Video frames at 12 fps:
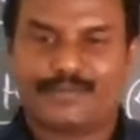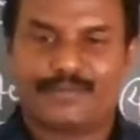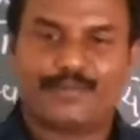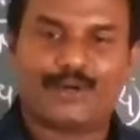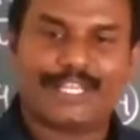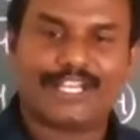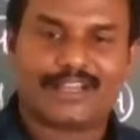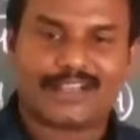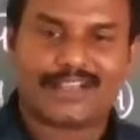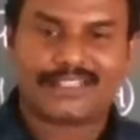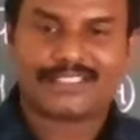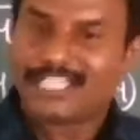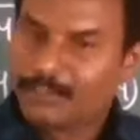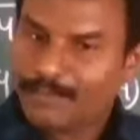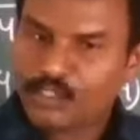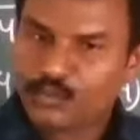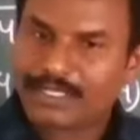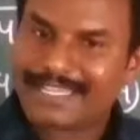body organs. That
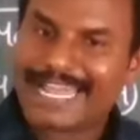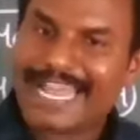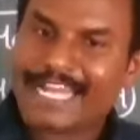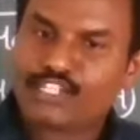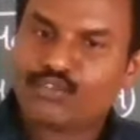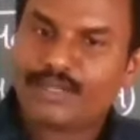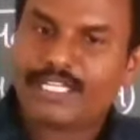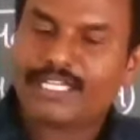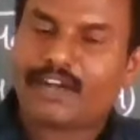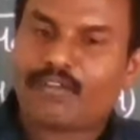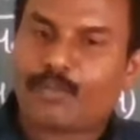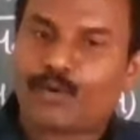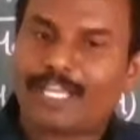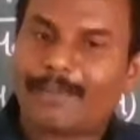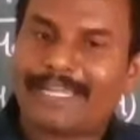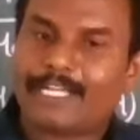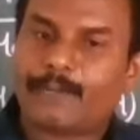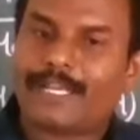means what gradually our body
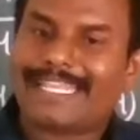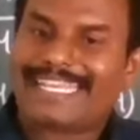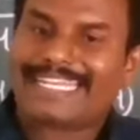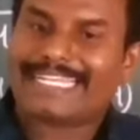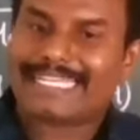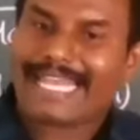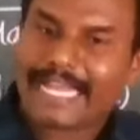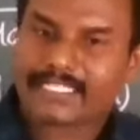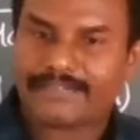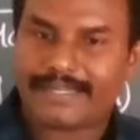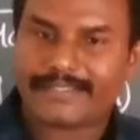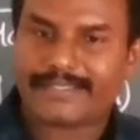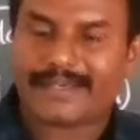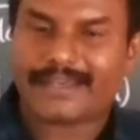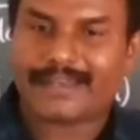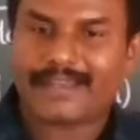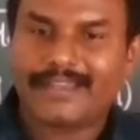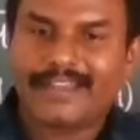metabolic activities
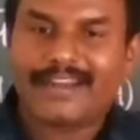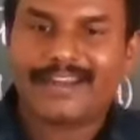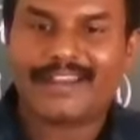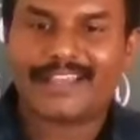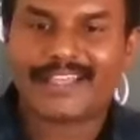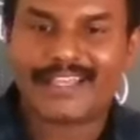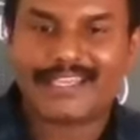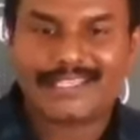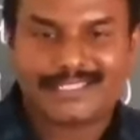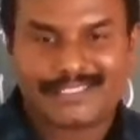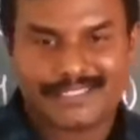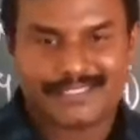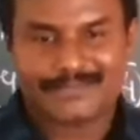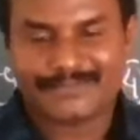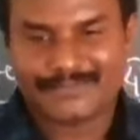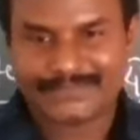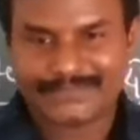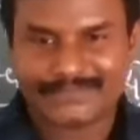are decreased.
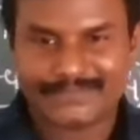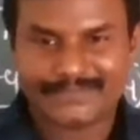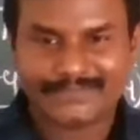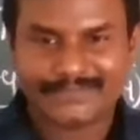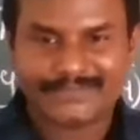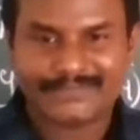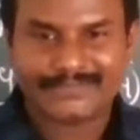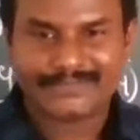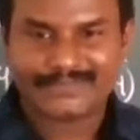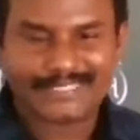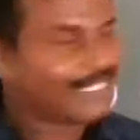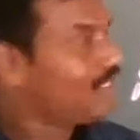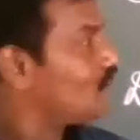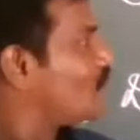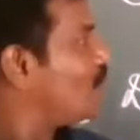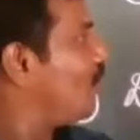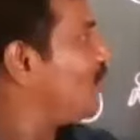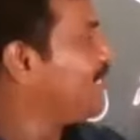That is
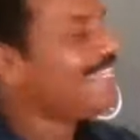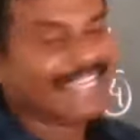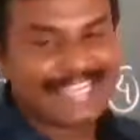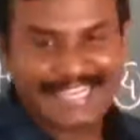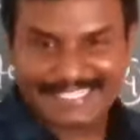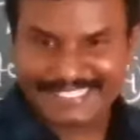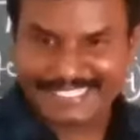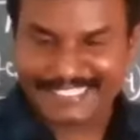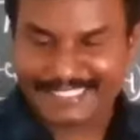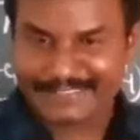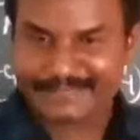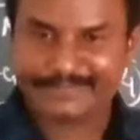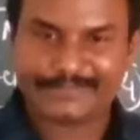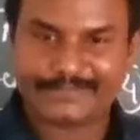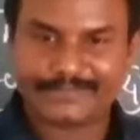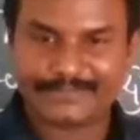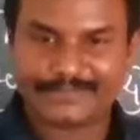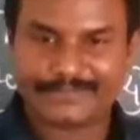called aging.
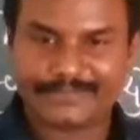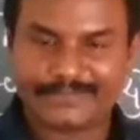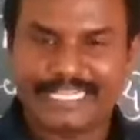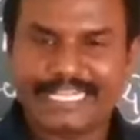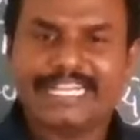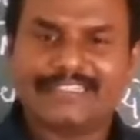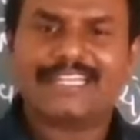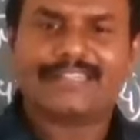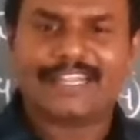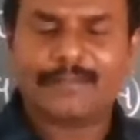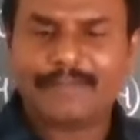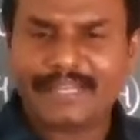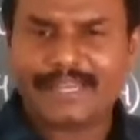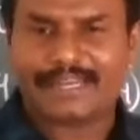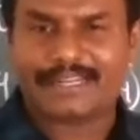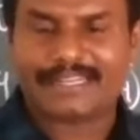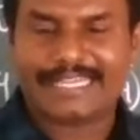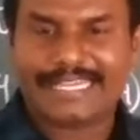The
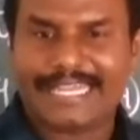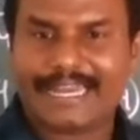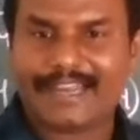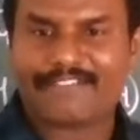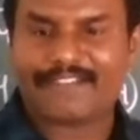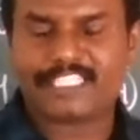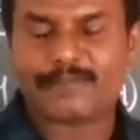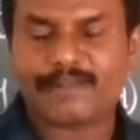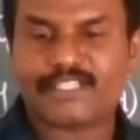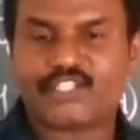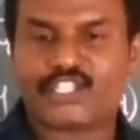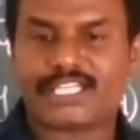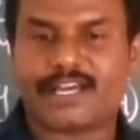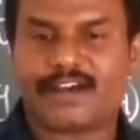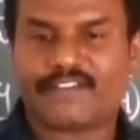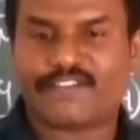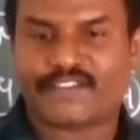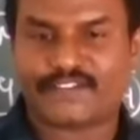terminal irreversible stage
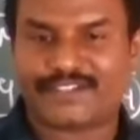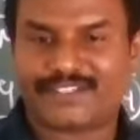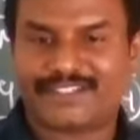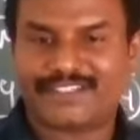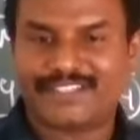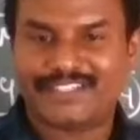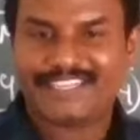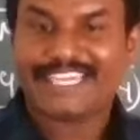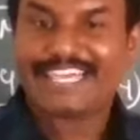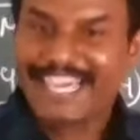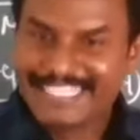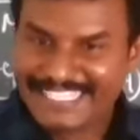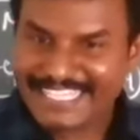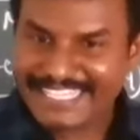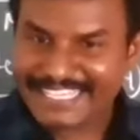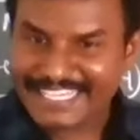of aging